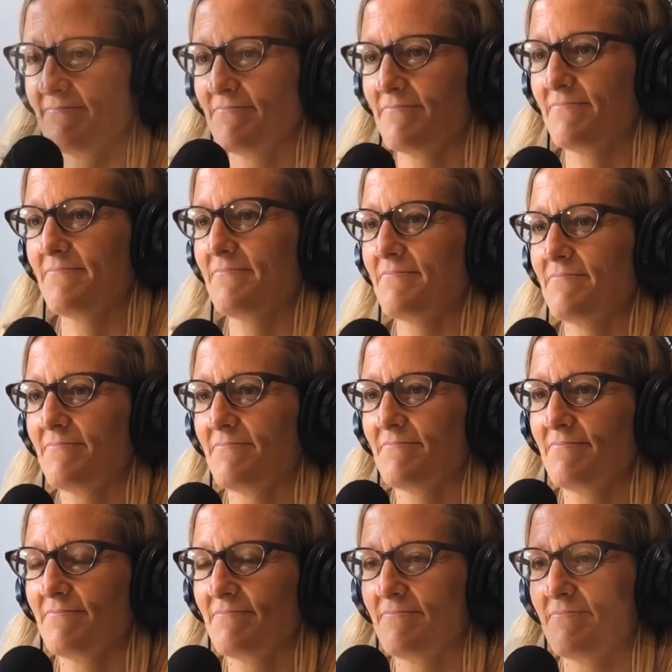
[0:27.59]
Rami Jackson
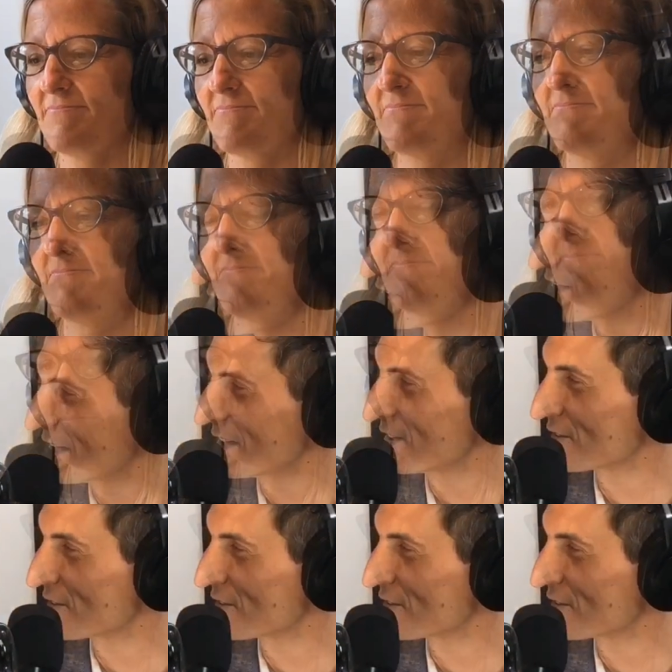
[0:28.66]
as my co-host today.